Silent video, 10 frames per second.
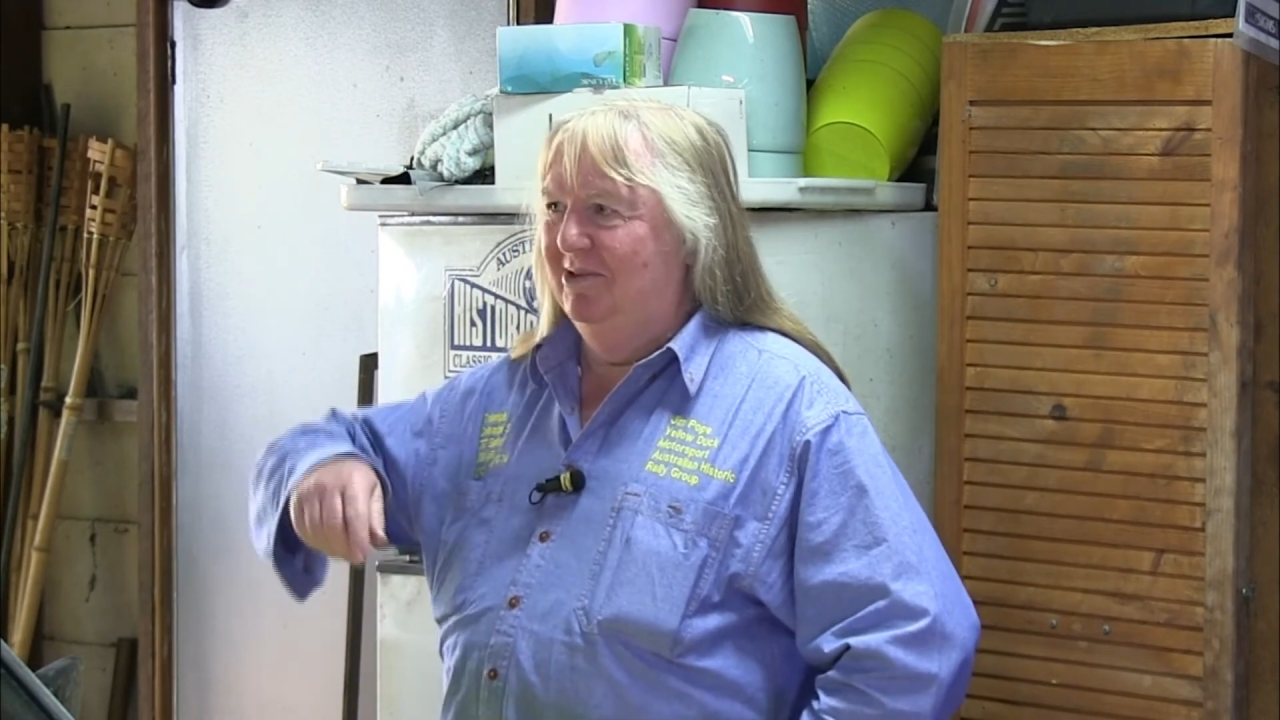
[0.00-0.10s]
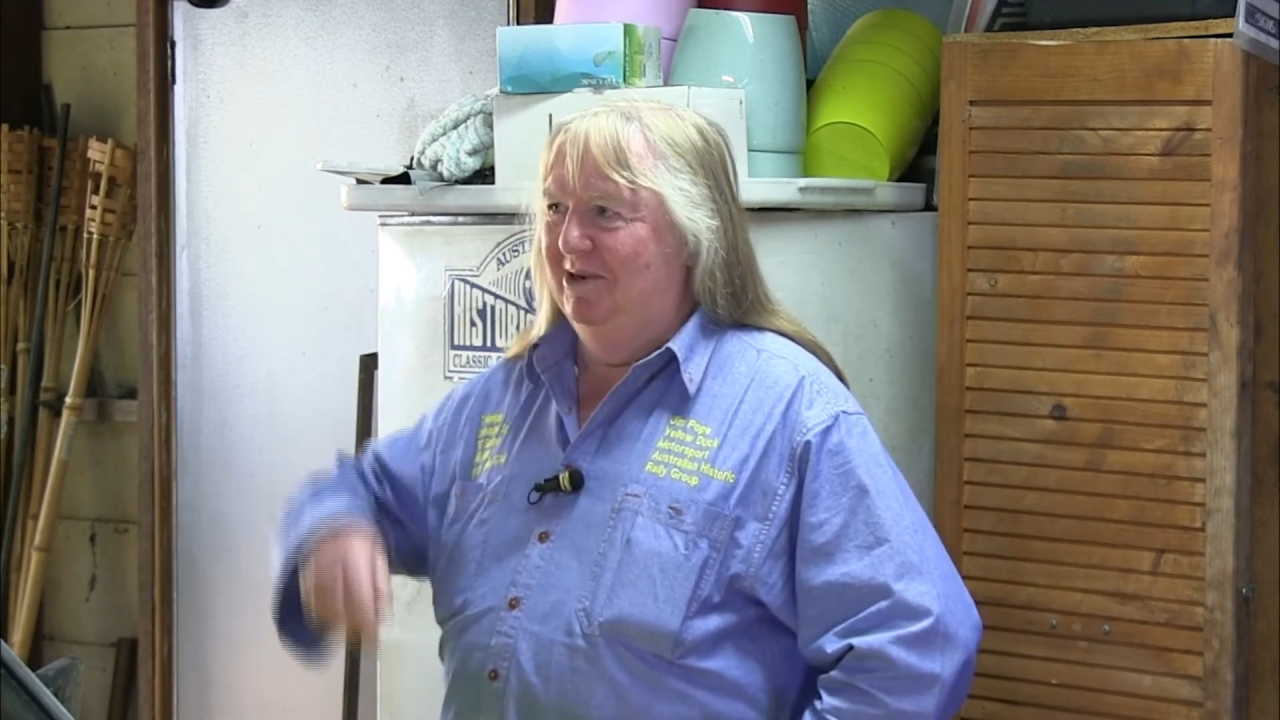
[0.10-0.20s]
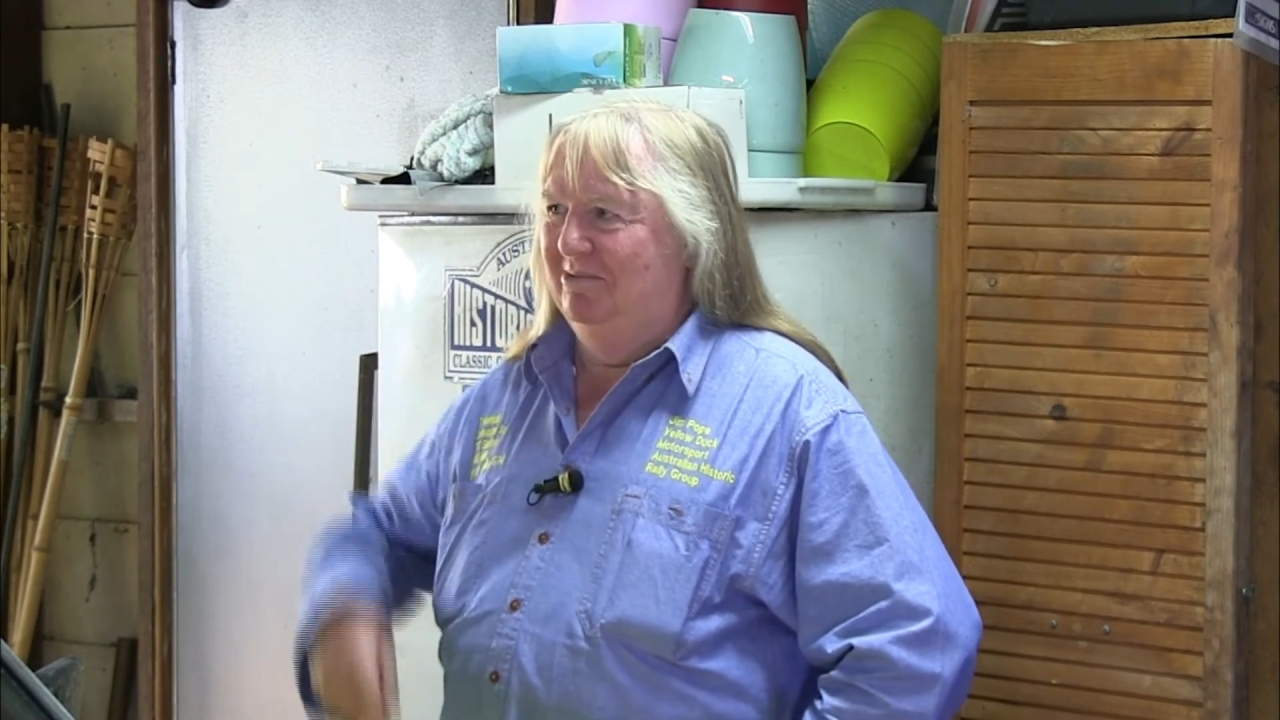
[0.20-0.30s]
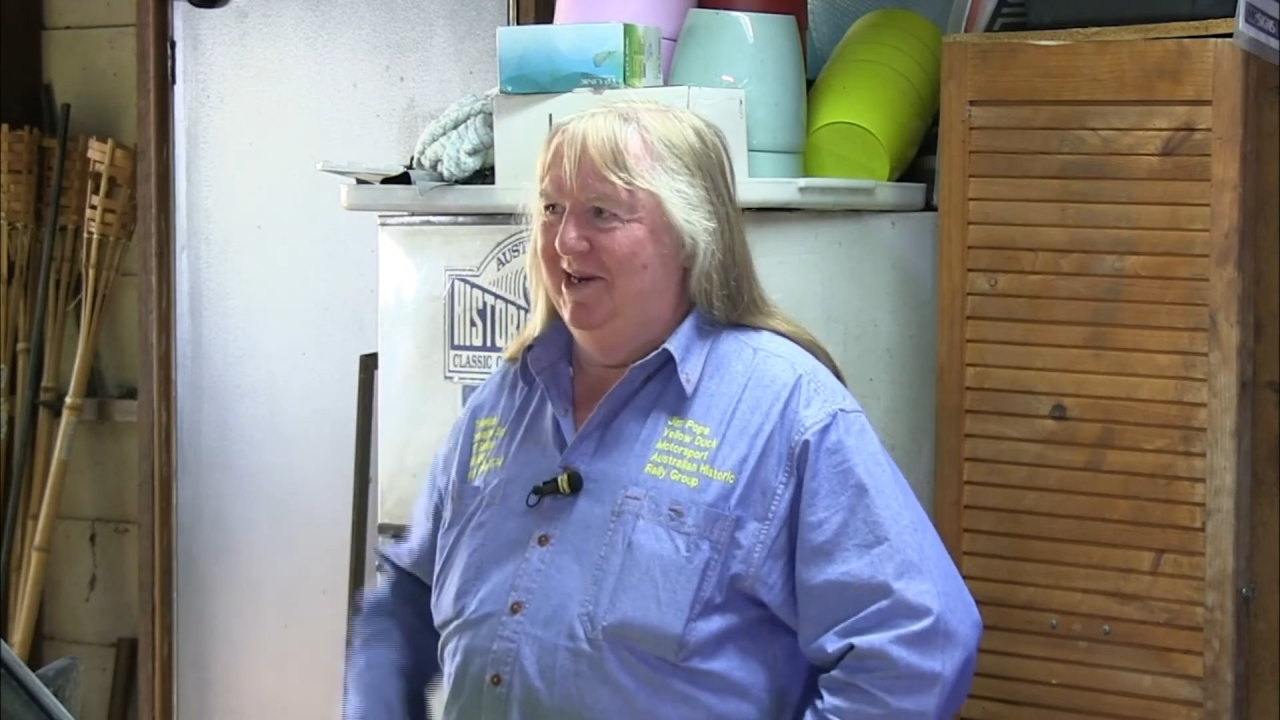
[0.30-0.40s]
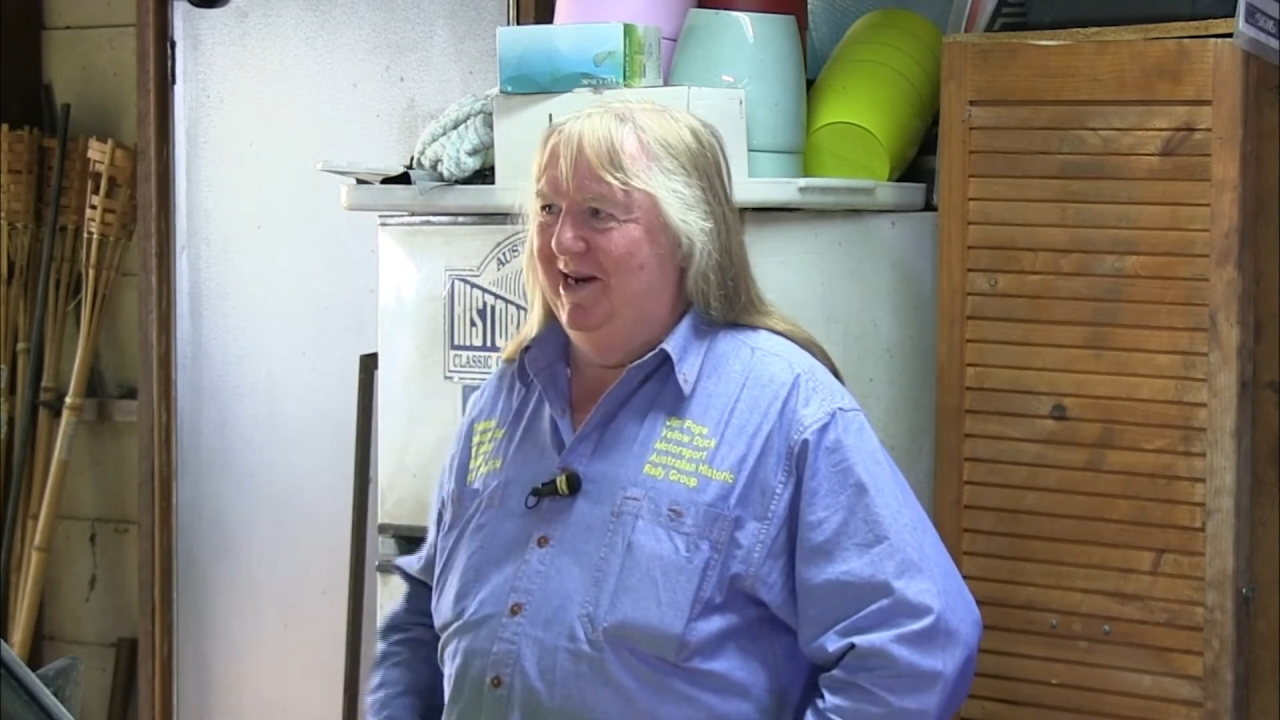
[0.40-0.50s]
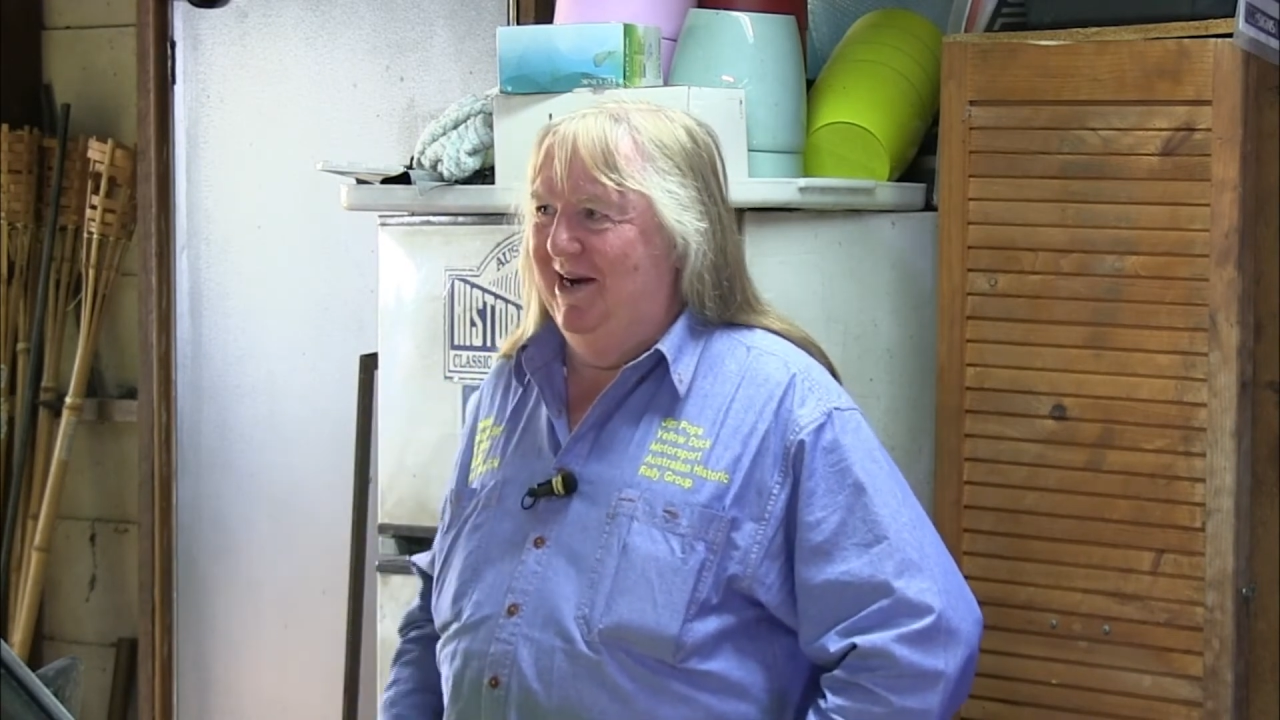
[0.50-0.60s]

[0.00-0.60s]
on the bloody